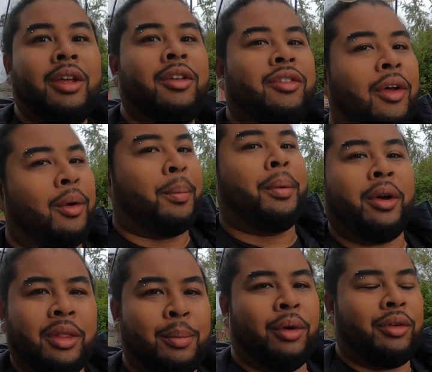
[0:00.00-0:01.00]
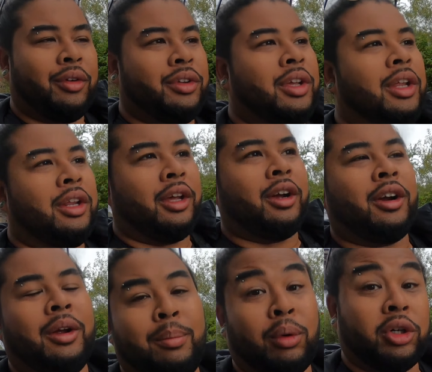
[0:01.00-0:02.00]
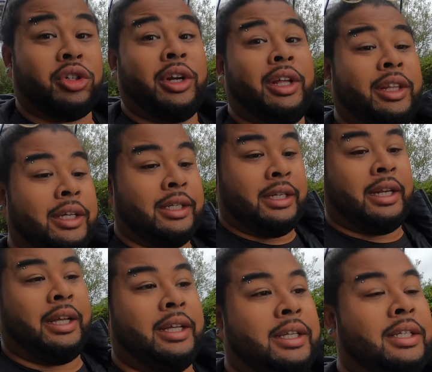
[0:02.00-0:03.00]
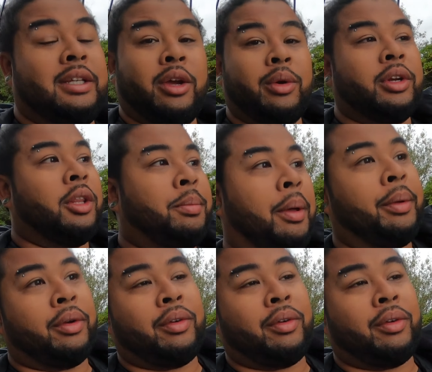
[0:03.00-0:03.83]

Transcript: So part of the morning routine here in Portree, at least, is going to the public